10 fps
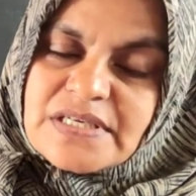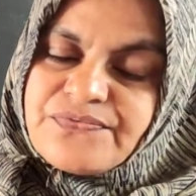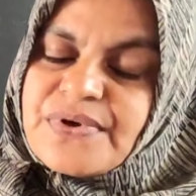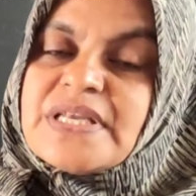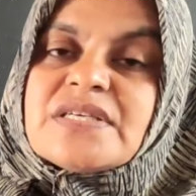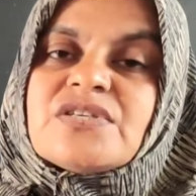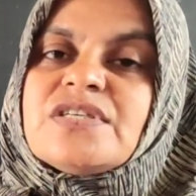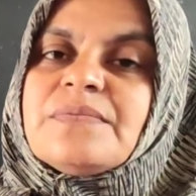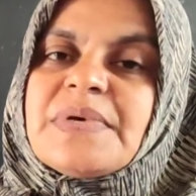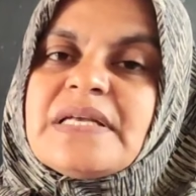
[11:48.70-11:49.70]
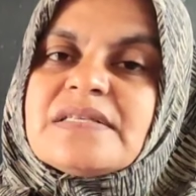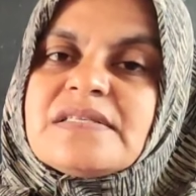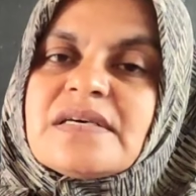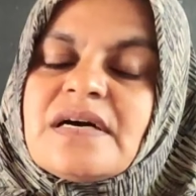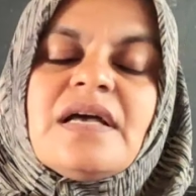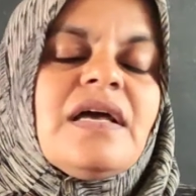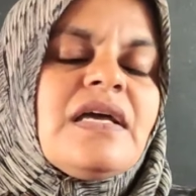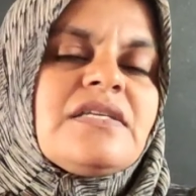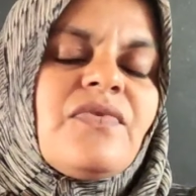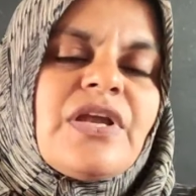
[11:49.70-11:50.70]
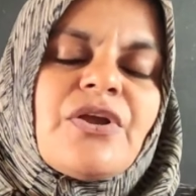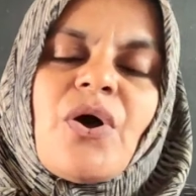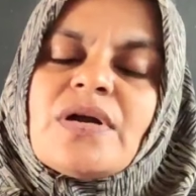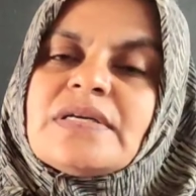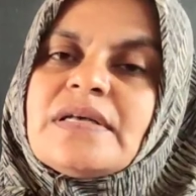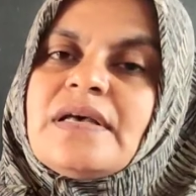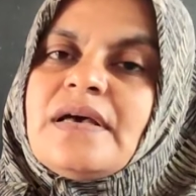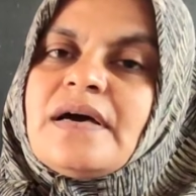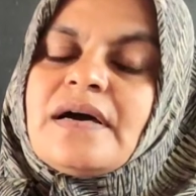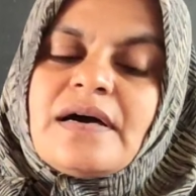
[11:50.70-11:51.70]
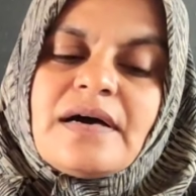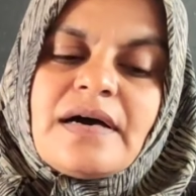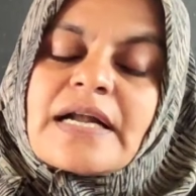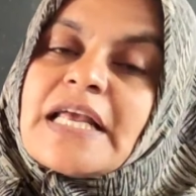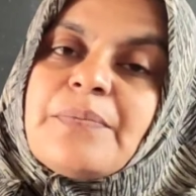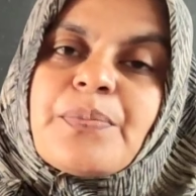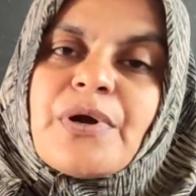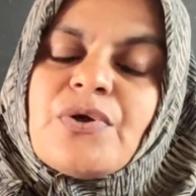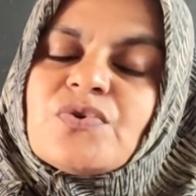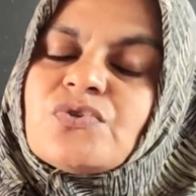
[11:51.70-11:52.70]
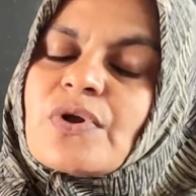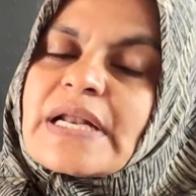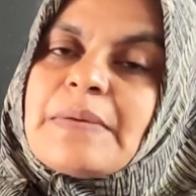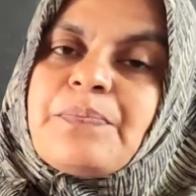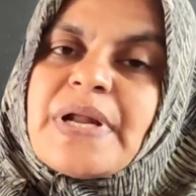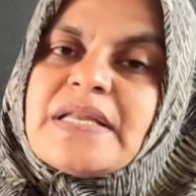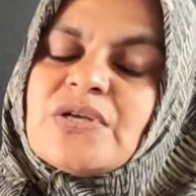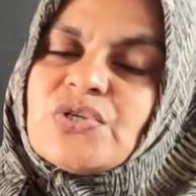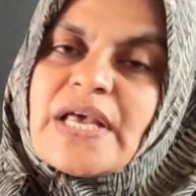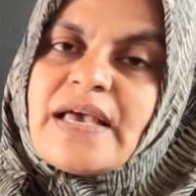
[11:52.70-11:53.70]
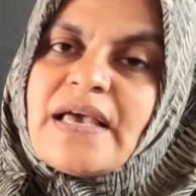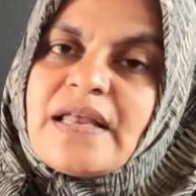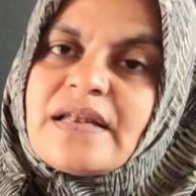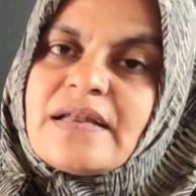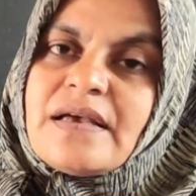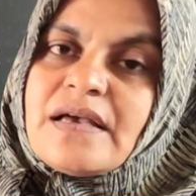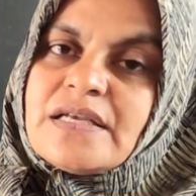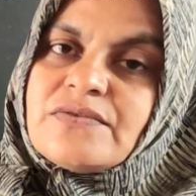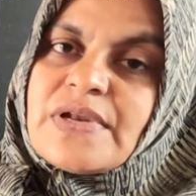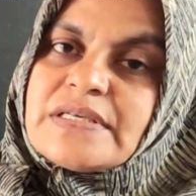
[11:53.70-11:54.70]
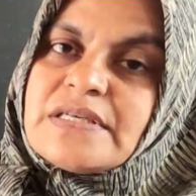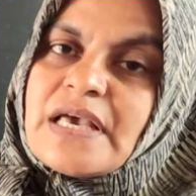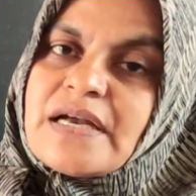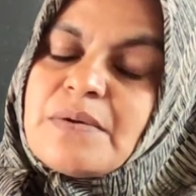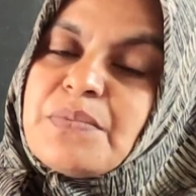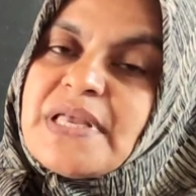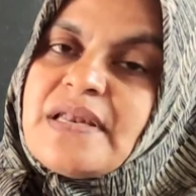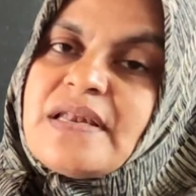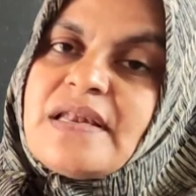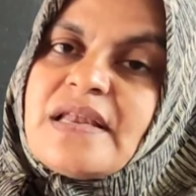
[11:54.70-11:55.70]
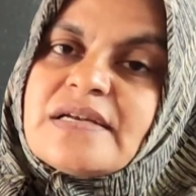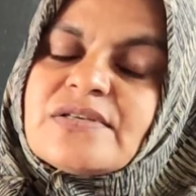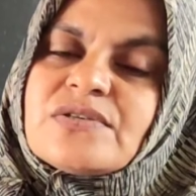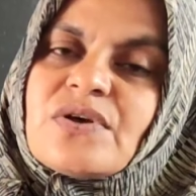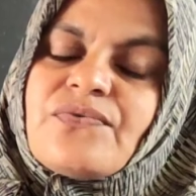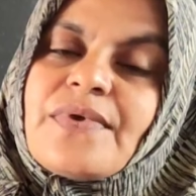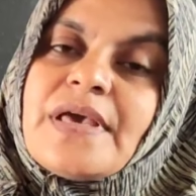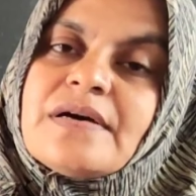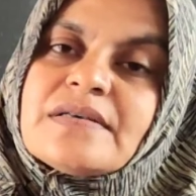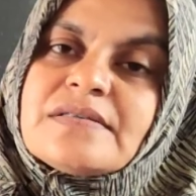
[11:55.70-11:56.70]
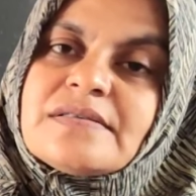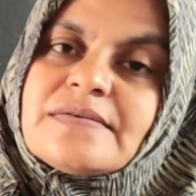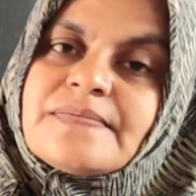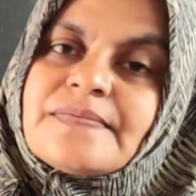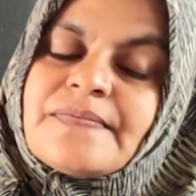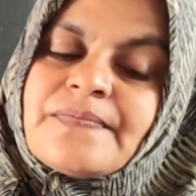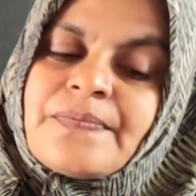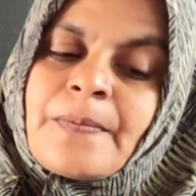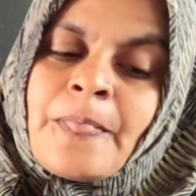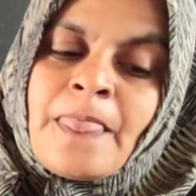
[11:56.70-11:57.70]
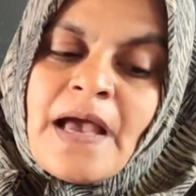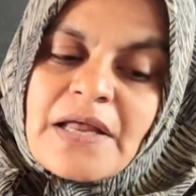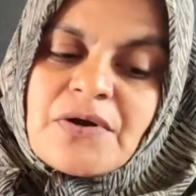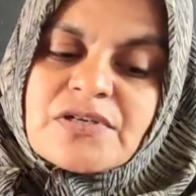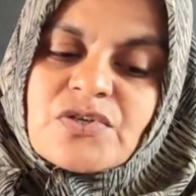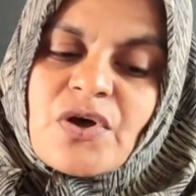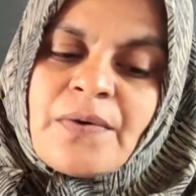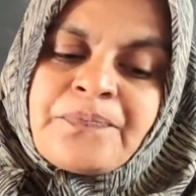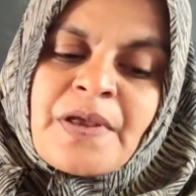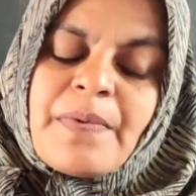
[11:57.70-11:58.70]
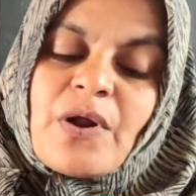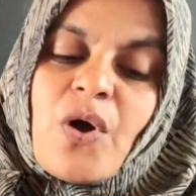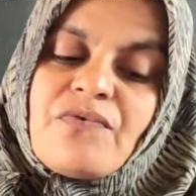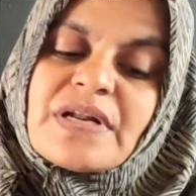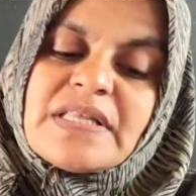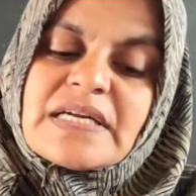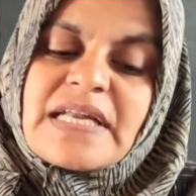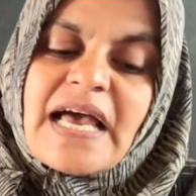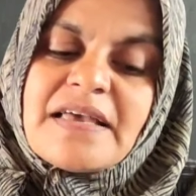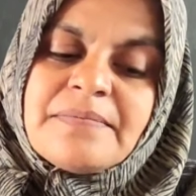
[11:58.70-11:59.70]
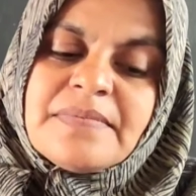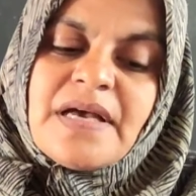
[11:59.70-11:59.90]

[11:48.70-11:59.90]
finished means it will not reproduce or replenish again. It will take millions of years. And also, but over the time,